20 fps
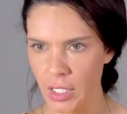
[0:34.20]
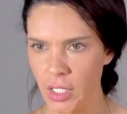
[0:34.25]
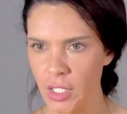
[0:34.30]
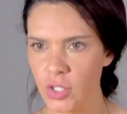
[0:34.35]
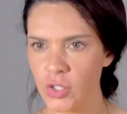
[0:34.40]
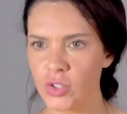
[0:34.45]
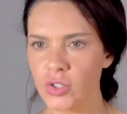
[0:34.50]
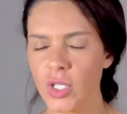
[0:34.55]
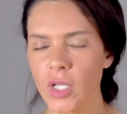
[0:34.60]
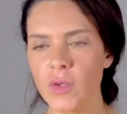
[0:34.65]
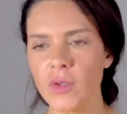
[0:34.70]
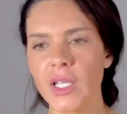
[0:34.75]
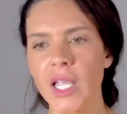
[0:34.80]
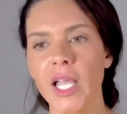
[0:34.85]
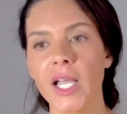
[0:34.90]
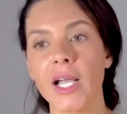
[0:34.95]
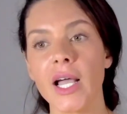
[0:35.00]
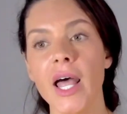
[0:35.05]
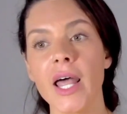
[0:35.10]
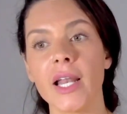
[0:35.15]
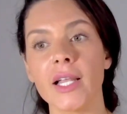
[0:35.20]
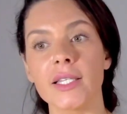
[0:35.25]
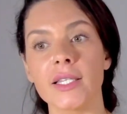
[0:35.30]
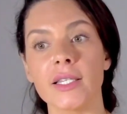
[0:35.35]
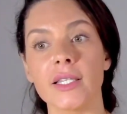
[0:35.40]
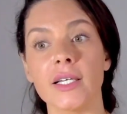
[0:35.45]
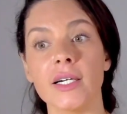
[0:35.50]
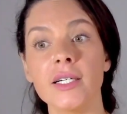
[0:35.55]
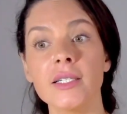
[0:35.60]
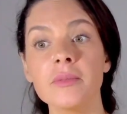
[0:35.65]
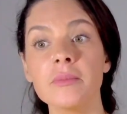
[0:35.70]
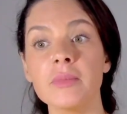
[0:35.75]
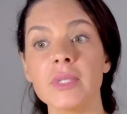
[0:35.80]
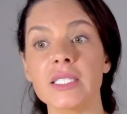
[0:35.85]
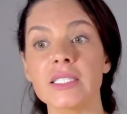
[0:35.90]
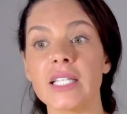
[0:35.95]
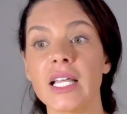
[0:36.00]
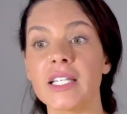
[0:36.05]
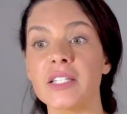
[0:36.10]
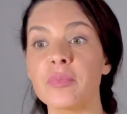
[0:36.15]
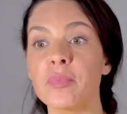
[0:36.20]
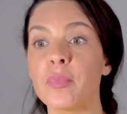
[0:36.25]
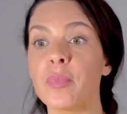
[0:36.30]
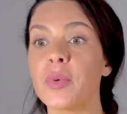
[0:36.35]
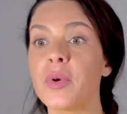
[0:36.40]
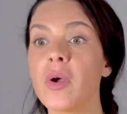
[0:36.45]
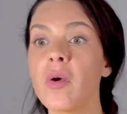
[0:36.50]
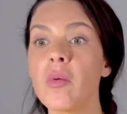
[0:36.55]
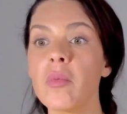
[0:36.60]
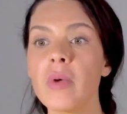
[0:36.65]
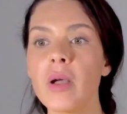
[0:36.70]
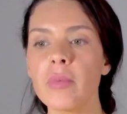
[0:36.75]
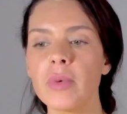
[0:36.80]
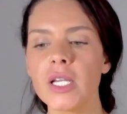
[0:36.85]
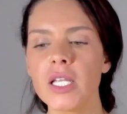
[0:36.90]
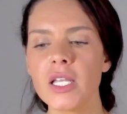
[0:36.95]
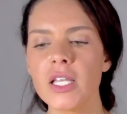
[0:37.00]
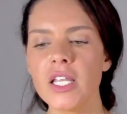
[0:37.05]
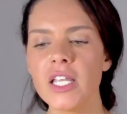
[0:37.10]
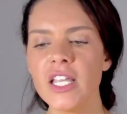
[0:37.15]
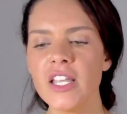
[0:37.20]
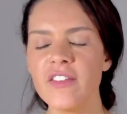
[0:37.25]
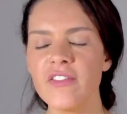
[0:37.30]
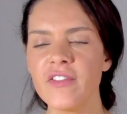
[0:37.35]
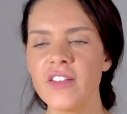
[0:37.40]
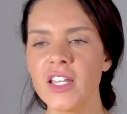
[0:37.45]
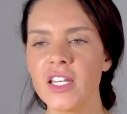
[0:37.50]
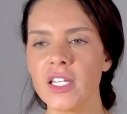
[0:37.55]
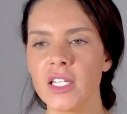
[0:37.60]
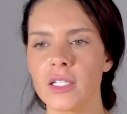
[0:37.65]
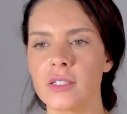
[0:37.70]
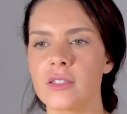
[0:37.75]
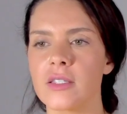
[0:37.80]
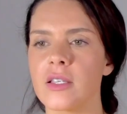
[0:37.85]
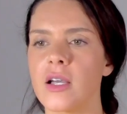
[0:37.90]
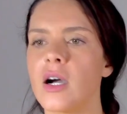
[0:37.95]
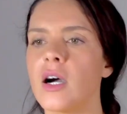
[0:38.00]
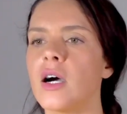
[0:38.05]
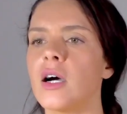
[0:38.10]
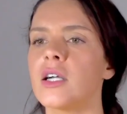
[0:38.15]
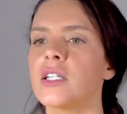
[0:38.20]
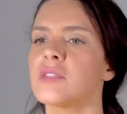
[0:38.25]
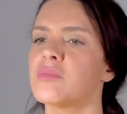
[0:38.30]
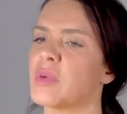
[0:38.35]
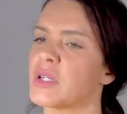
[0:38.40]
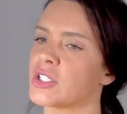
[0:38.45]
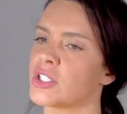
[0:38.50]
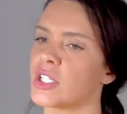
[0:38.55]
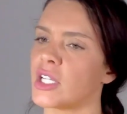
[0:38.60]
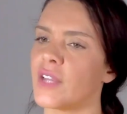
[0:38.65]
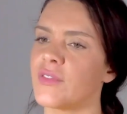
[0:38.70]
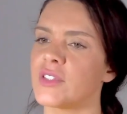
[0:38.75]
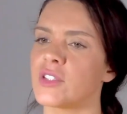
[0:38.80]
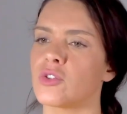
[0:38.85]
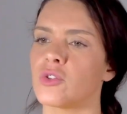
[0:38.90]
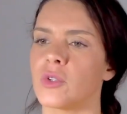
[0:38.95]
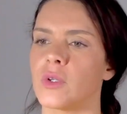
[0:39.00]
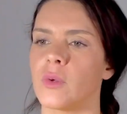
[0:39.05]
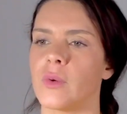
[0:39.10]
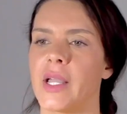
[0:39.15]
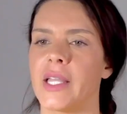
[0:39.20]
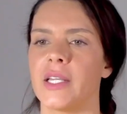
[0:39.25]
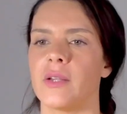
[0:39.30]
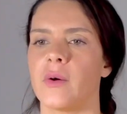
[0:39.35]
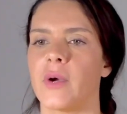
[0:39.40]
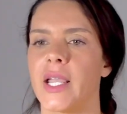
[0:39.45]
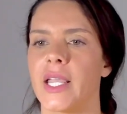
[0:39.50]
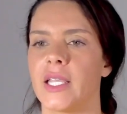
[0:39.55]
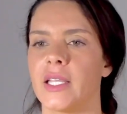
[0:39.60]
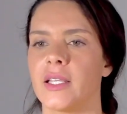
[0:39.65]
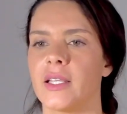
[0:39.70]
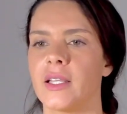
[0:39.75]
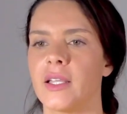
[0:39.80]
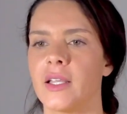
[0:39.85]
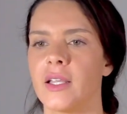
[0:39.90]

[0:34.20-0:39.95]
So you can get a number that probably even it's hers, but she gives to you anyway.